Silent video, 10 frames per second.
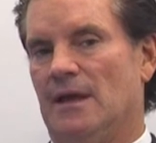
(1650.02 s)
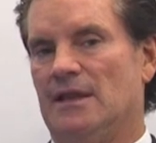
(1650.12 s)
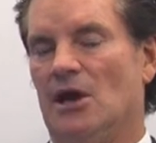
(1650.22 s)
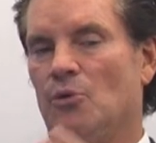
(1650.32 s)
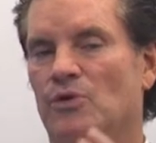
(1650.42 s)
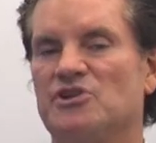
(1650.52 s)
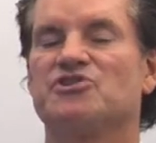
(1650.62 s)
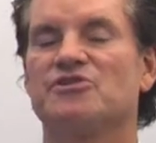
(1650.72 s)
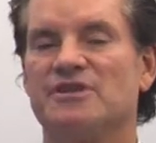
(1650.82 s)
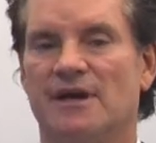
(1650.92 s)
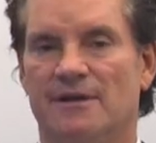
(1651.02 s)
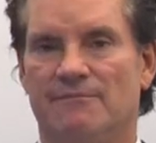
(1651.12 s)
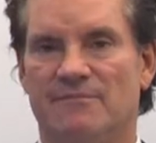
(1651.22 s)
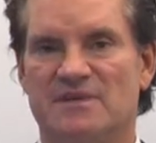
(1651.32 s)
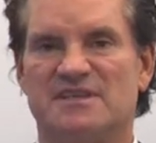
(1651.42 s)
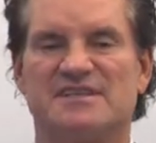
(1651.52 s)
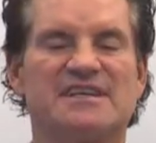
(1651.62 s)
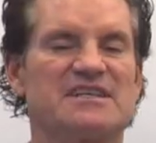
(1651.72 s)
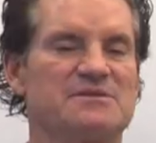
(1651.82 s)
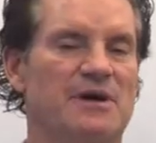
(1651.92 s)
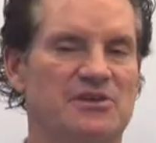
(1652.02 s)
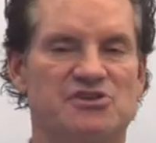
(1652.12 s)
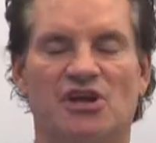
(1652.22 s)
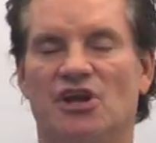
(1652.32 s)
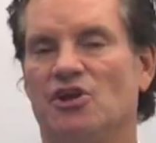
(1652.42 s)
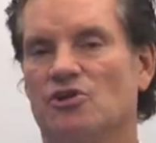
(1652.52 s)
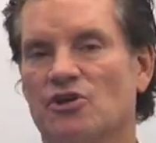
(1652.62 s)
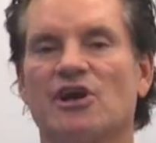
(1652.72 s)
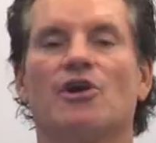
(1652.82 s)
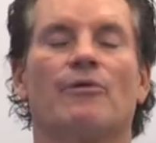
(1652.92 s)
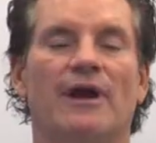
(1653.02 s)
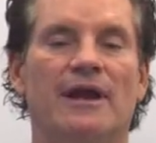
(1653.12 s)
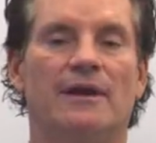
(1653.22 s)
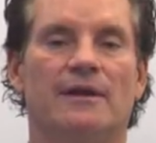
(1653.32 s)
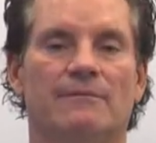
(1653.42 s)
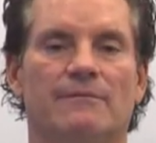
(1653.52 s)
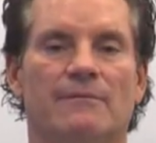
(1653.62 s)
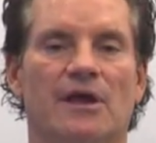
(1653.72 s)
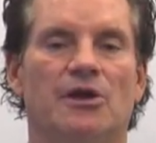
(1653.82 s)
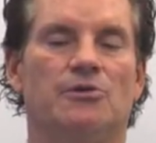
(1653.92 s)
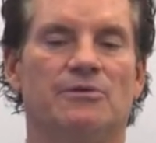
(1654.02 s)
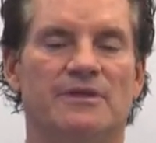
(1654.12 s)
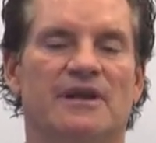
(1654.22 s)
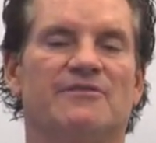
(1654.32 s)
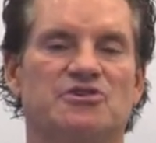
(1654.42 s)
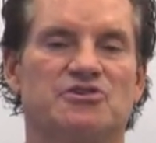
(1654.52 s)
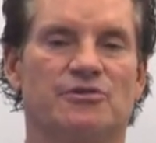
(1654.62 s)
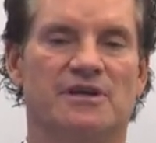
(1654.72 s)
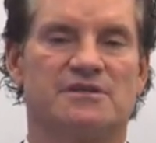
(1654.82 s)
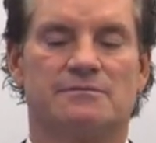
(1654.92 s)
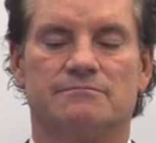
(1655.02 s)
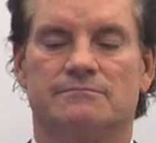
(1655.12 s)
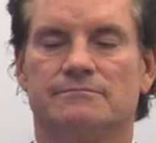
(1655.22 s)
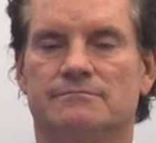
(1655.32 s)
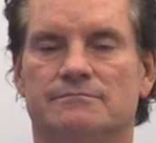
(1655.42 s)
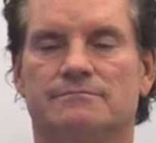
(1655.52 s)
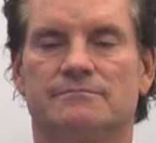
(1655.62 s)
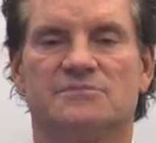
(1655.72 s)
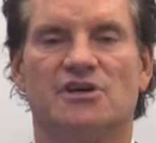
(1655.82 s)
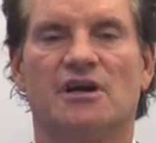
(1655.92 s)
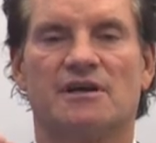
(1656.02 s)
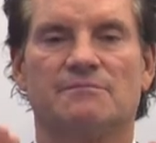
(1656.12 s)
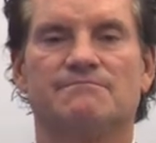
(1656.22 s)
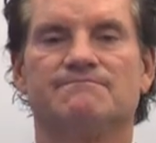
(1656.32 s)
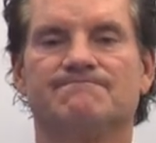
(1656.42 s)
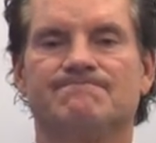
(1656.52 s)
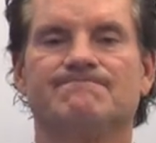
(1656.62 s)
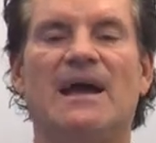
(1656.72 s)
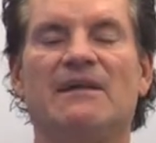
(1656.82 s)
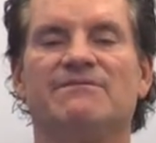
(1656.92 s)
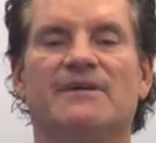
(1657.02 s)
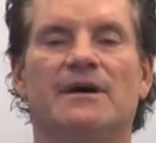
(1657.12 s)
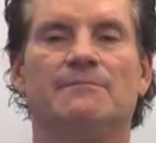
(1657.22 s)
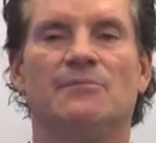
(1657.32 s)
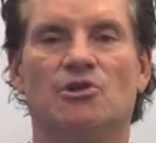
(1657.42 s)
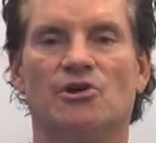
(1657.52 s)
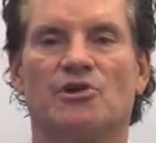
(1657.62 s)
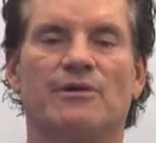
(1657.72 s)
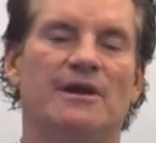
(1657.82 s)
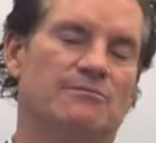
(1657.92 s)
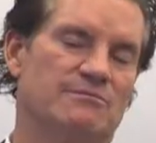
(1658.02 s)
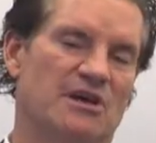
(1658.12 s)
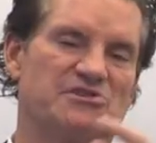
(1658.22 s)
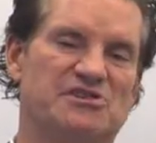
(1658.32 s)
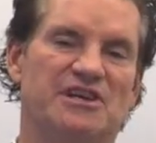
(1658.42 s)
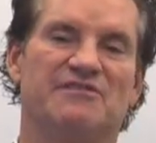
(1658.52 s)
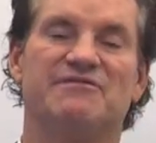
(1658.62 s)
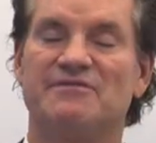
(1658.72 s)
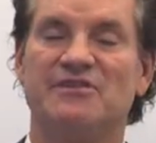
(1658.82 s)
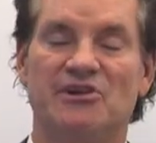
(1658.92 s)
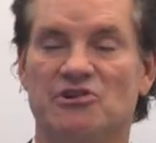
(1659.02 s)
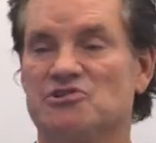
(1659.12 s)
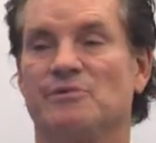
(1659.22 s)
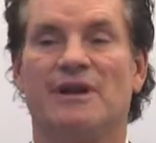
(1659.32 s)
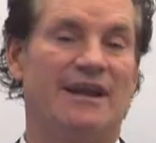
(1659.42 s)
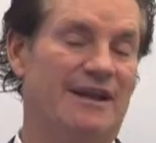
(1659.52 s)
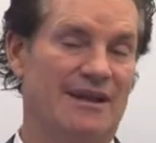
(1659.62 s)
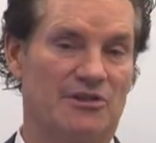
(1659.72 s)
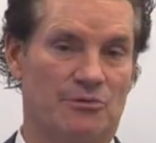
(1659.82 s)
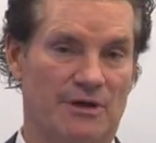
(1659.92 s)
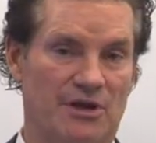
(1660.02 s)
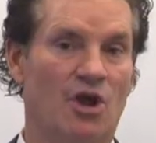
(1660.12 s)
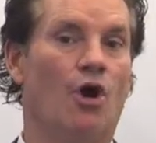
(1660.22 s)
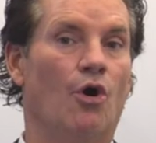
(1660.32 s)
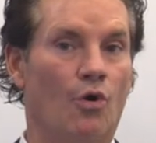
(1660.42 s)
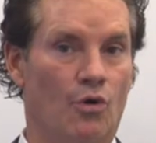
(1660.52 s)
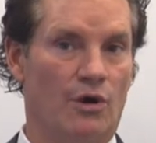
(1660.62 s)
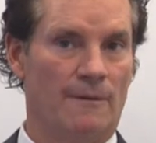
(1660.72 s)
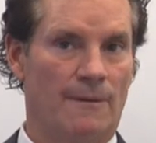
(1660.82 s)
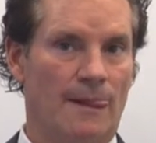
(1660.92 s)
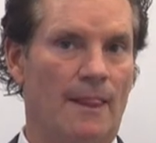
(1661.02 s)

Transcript: Now, once you're done, 6 months, you're looking great, you then have a choice. Doc, had fun, look great, I'll see you in 15 years when I need another one. Or,